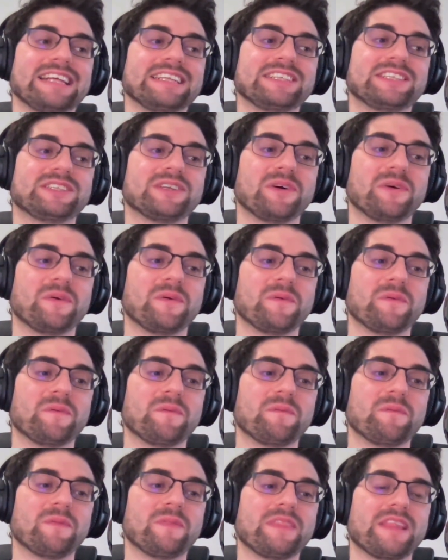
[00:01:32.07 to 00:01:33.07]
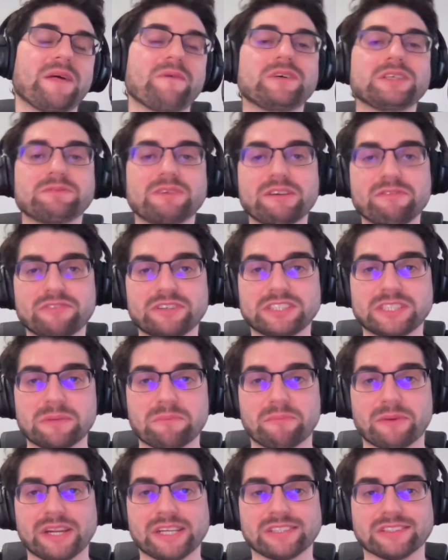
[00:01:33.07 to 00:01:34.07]
So that was my first
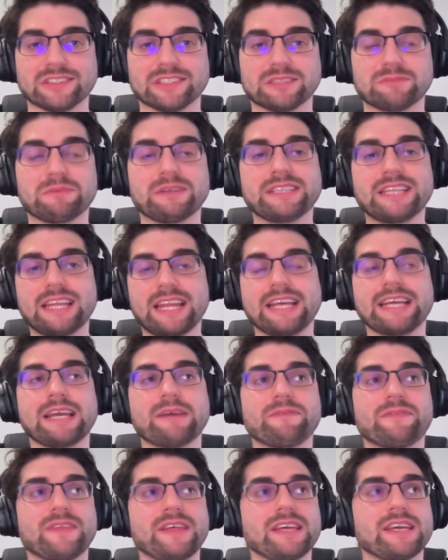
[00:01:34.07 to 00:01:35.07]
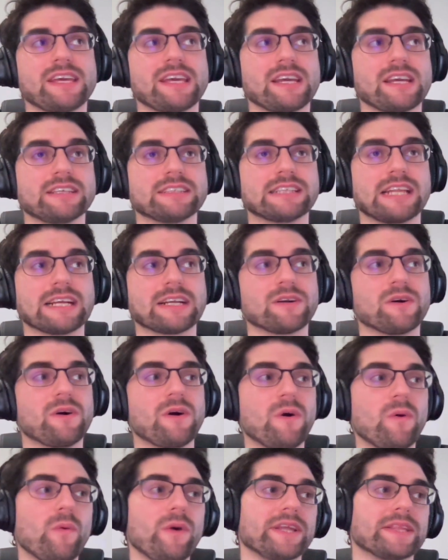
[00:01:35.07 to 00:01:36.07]
impressions. But then I kept thinking, it's like,
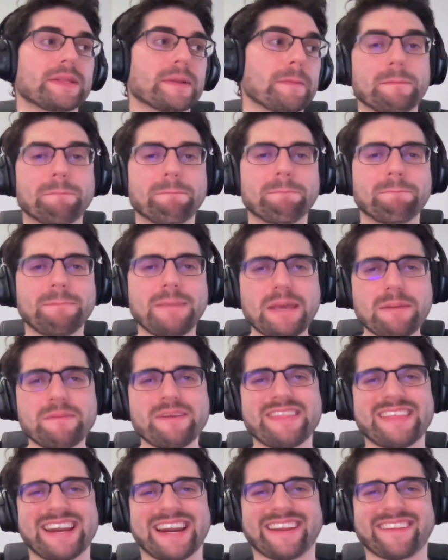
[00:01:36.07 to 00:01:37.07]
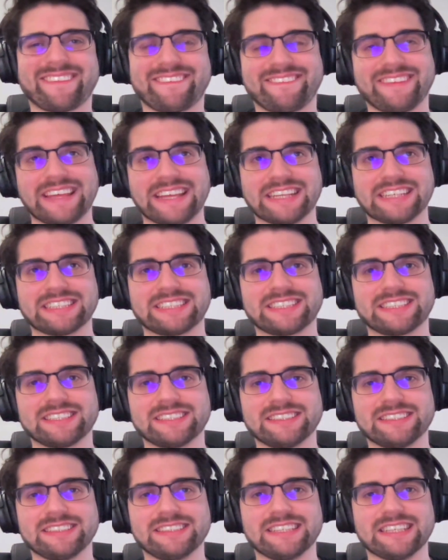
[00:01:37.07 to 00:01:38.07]
oh wait, maybe there are things
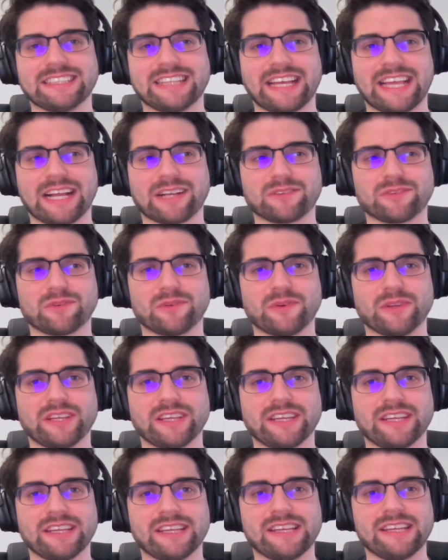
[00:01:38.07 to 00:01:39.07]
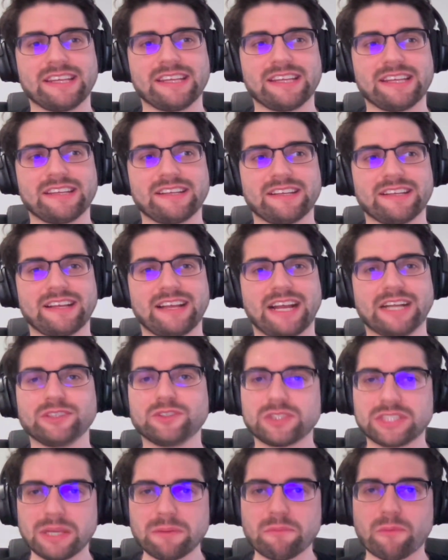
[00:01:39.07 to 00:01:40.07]
that I
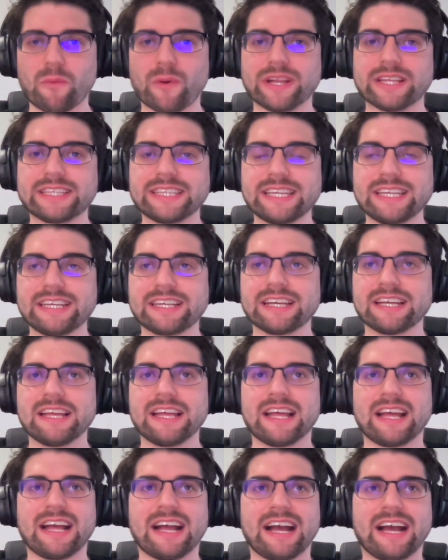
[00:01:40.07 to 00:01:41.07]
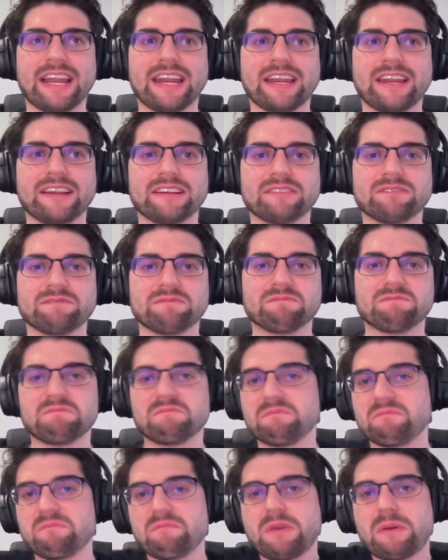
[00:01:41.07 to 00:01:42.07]
just keep waiting and
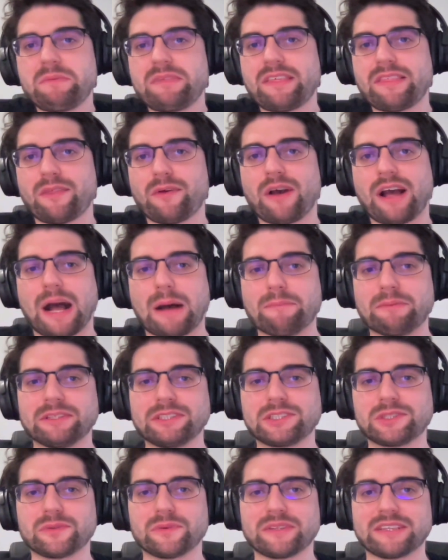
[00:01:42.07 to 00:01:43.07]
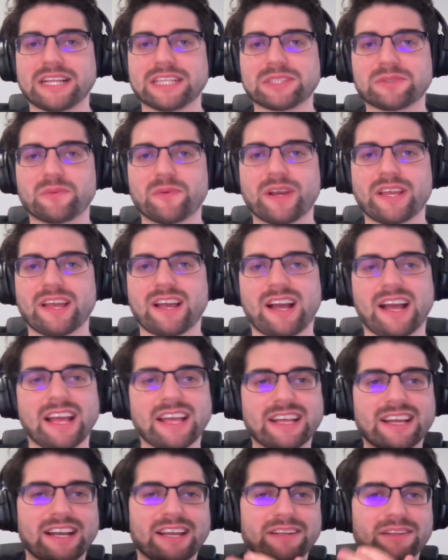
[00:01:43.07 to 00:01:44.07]
maybe they don't happen, so that's why I
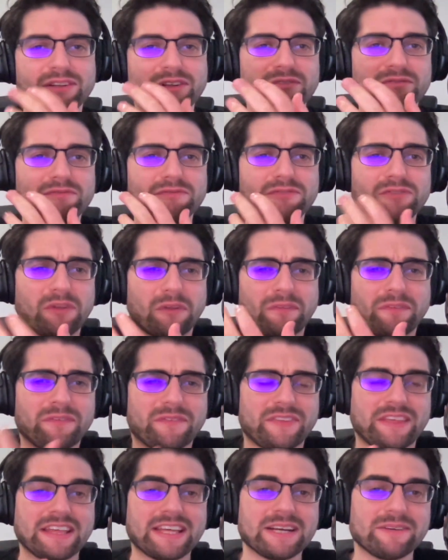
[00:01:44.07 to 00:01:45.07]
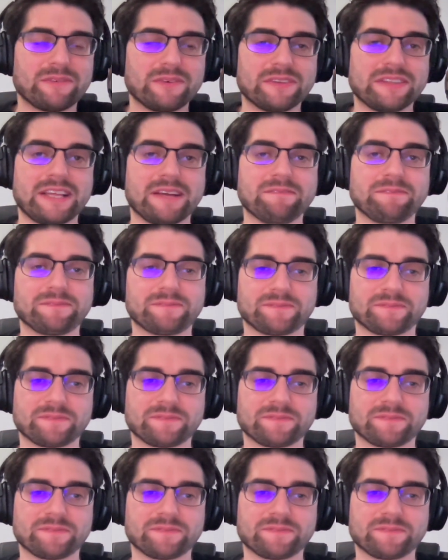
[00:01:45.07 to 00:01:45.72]
kind of don't think about them.